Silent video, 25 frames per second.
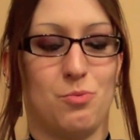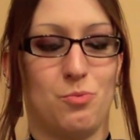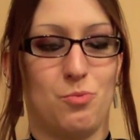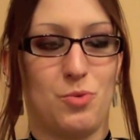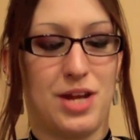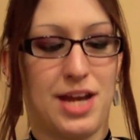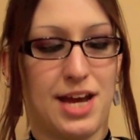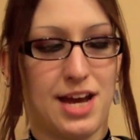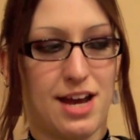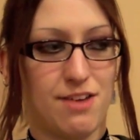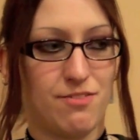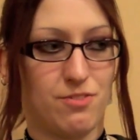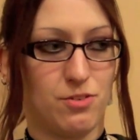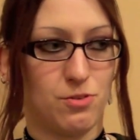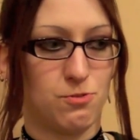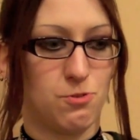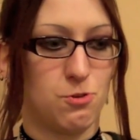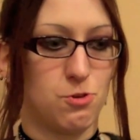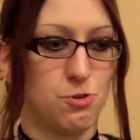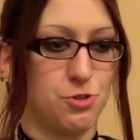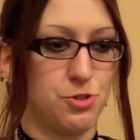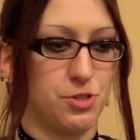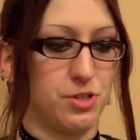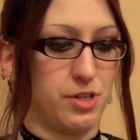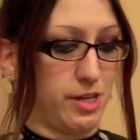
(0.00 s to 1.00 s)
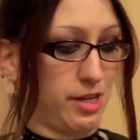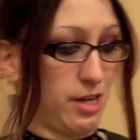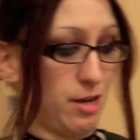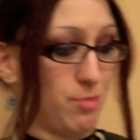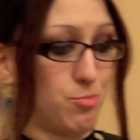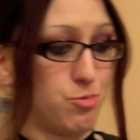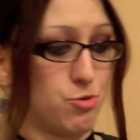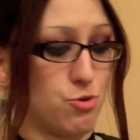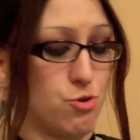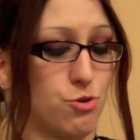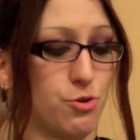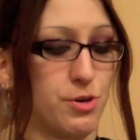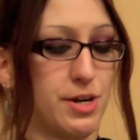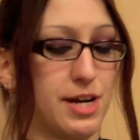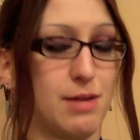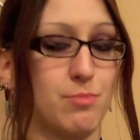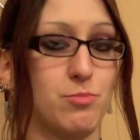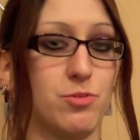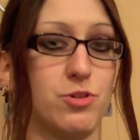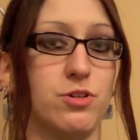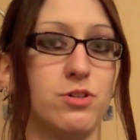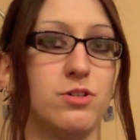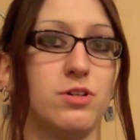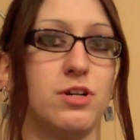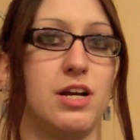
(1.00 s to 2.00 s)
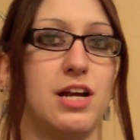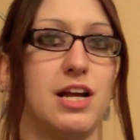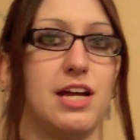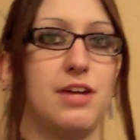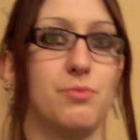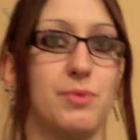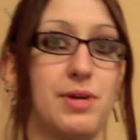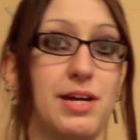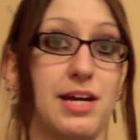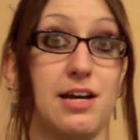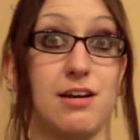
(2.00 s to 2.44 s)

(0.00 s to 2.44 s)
we have, of course, like a programmer, and we